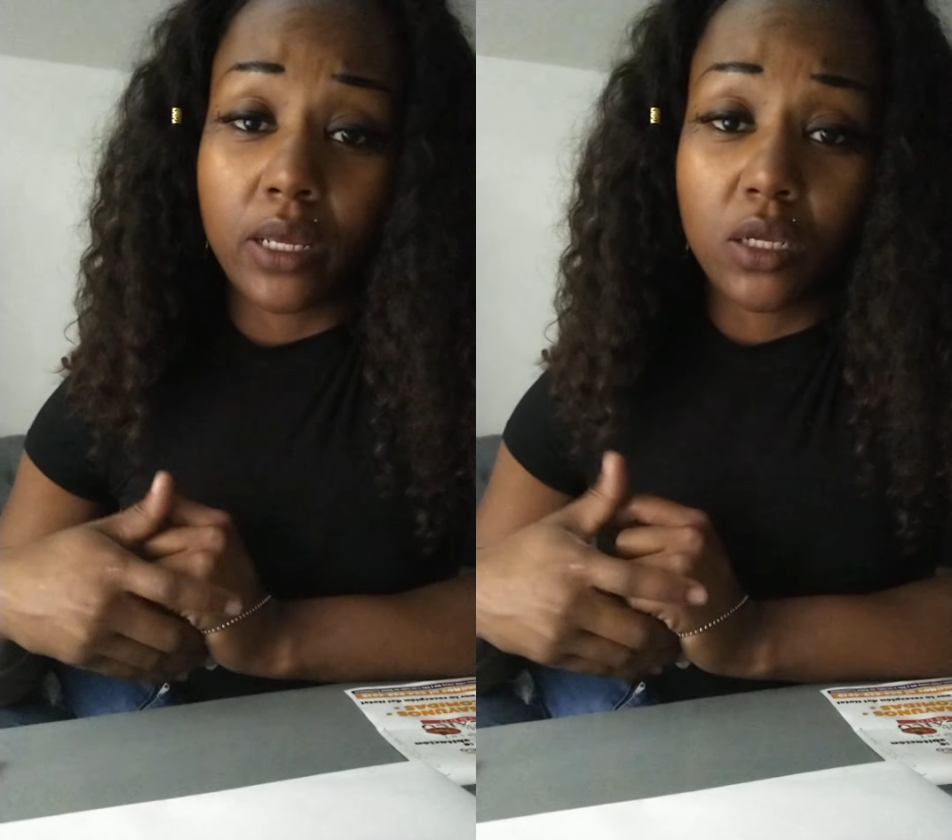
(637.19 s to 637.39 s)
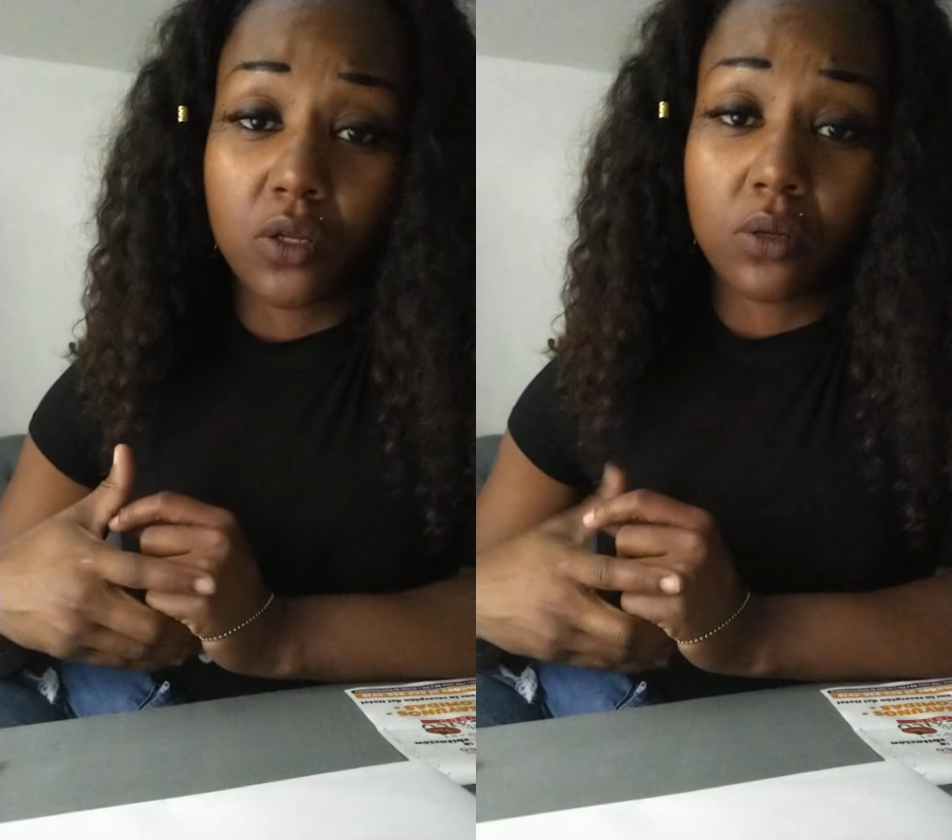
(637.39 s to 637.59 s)

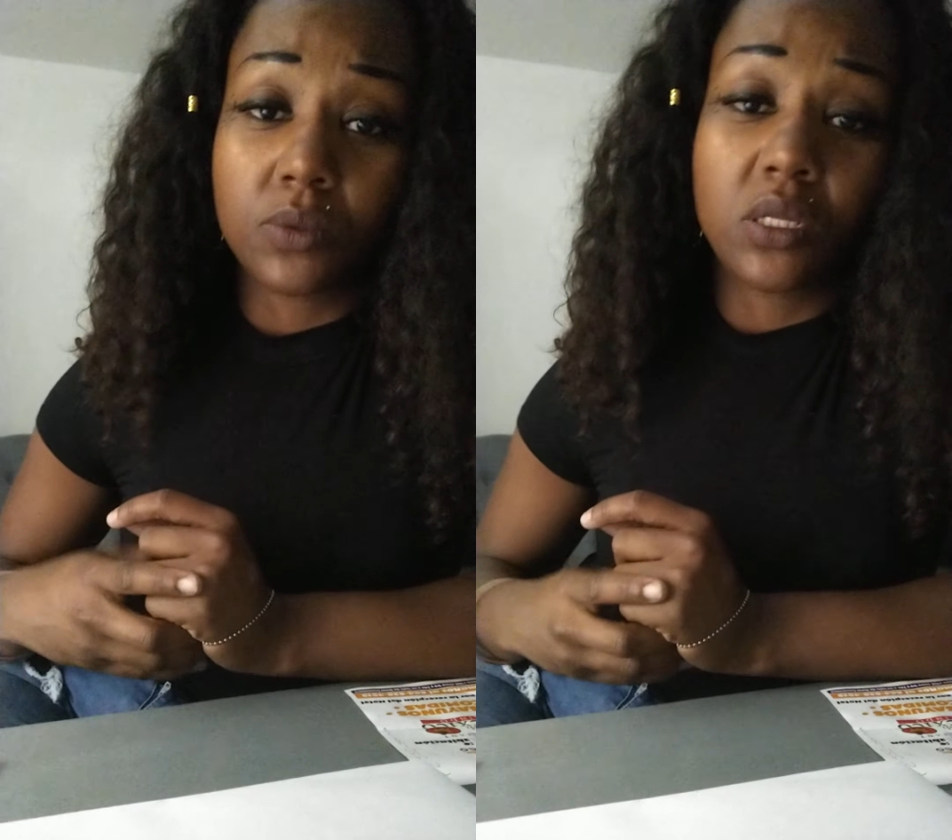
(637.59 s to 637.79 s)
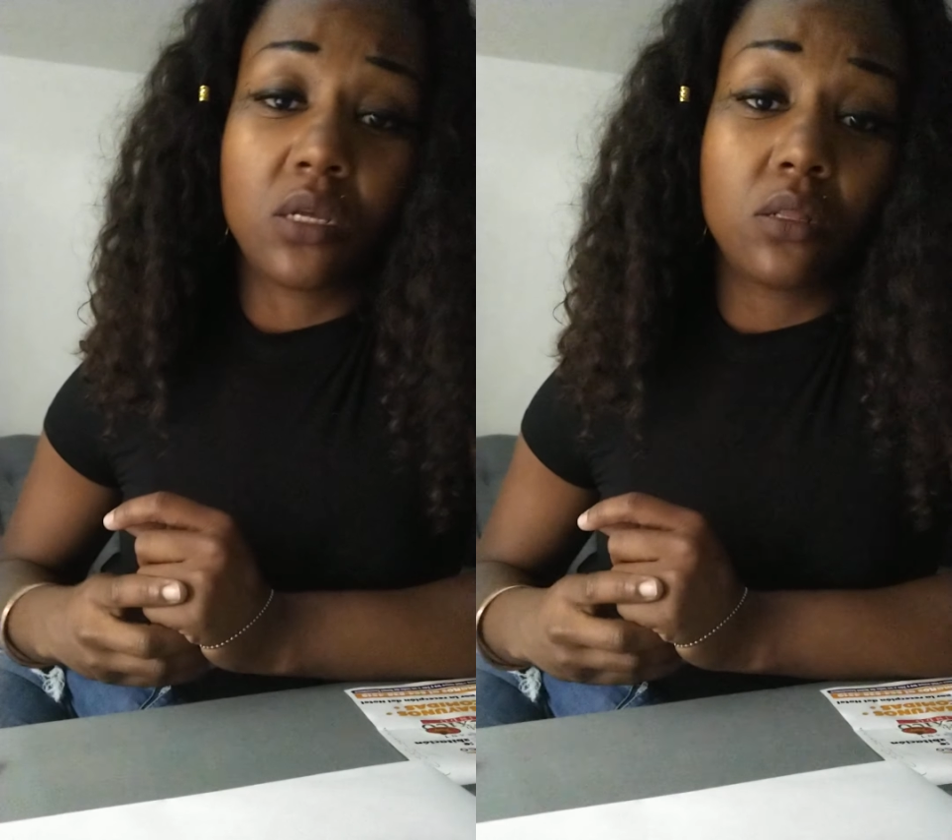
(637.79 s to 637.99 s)
Like, what
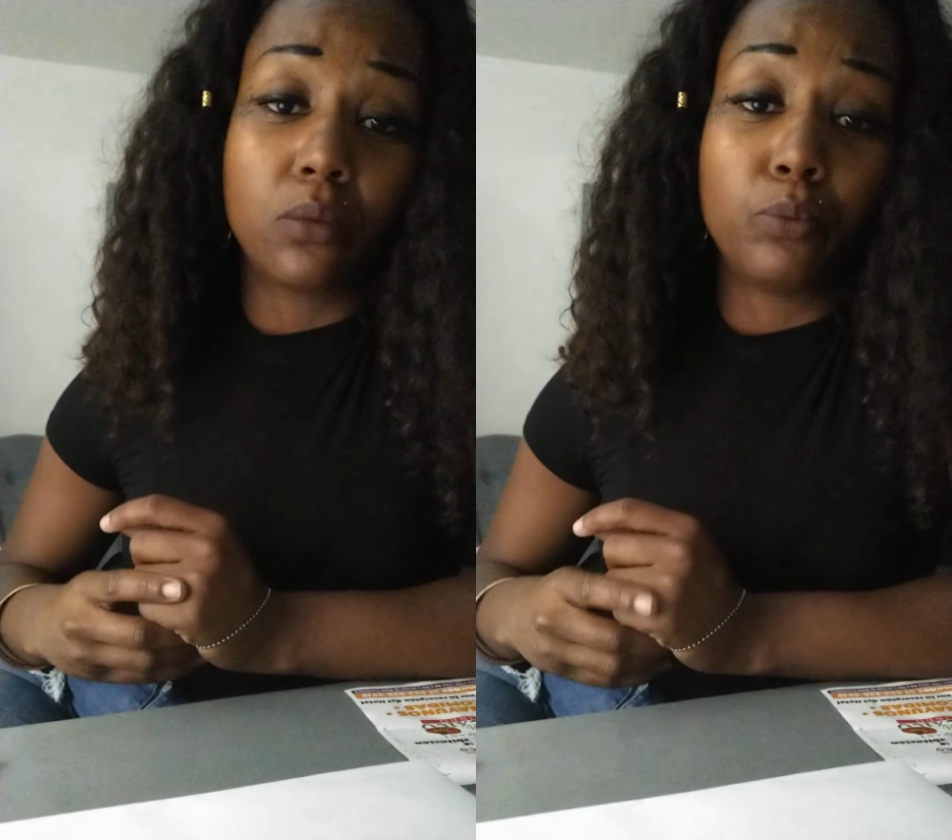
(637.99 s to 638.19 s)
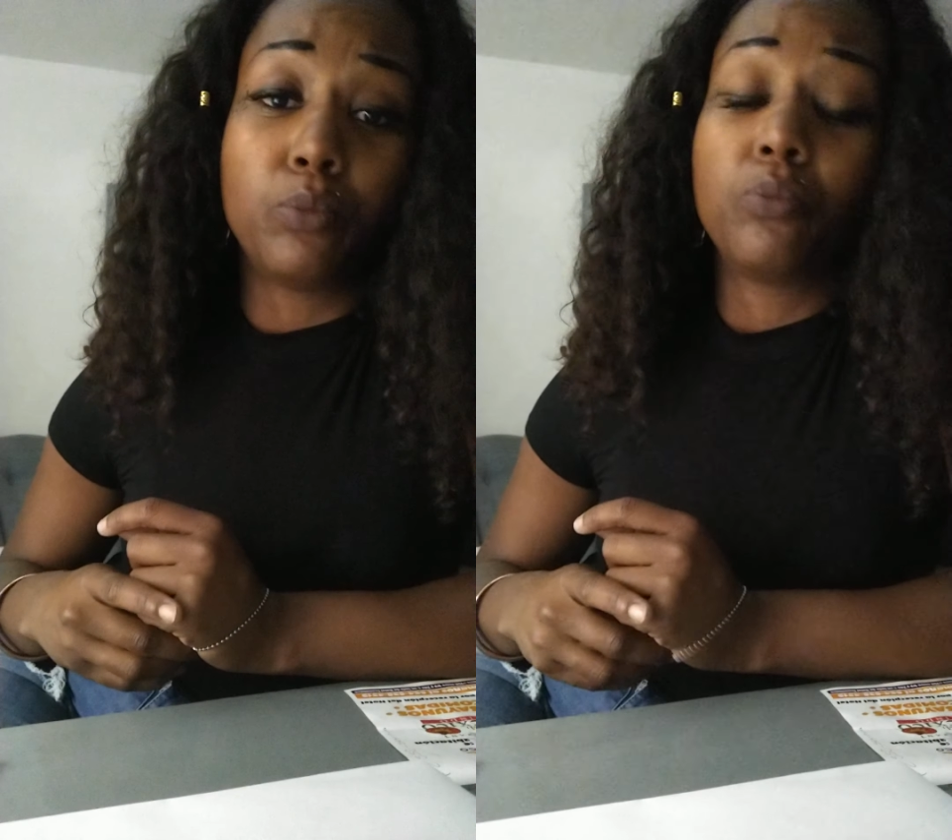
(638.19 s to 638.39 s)
I'm saying?
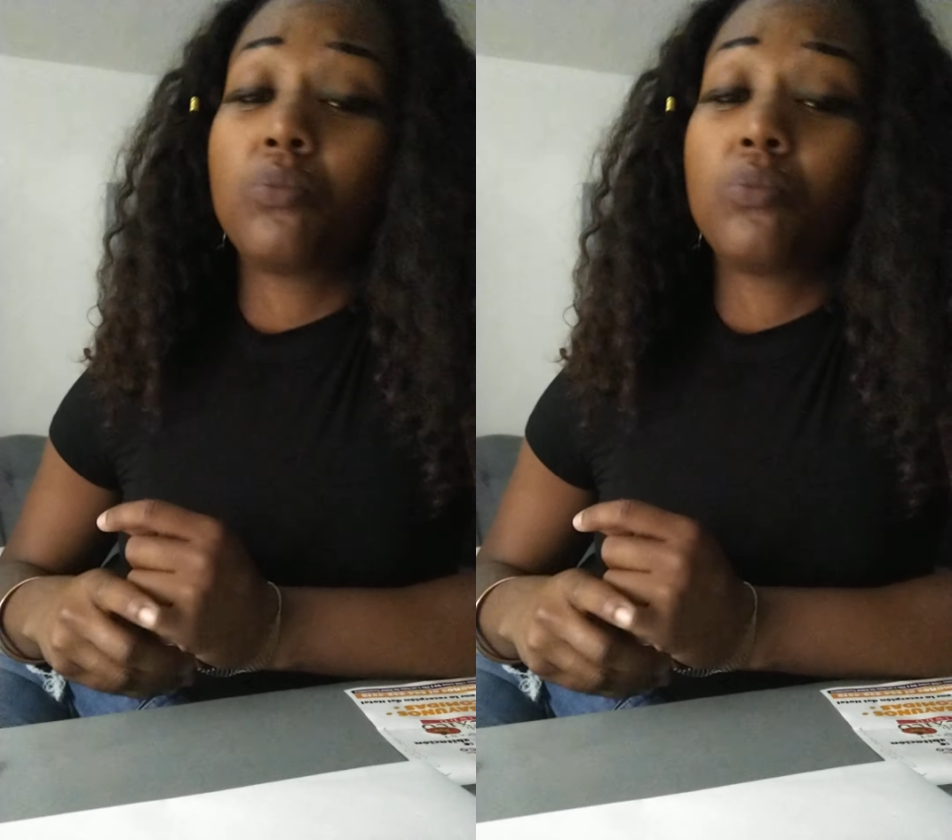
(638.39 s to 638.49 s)
Little